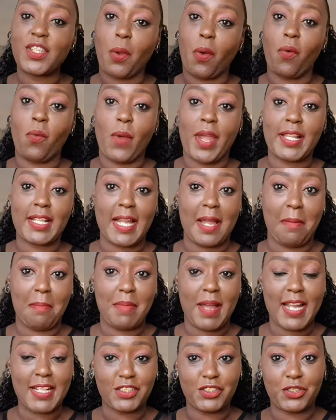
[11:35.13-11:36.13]
Welcome
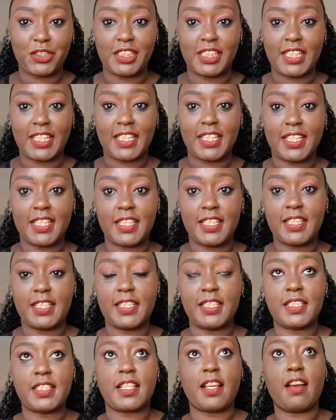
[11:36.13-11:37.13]
back. Today
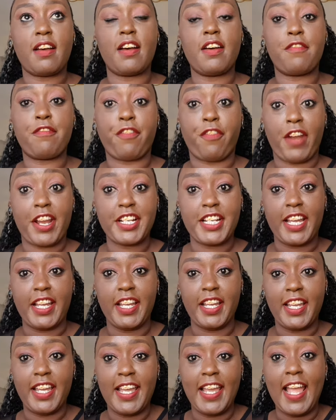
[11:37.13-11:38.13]
is Friday.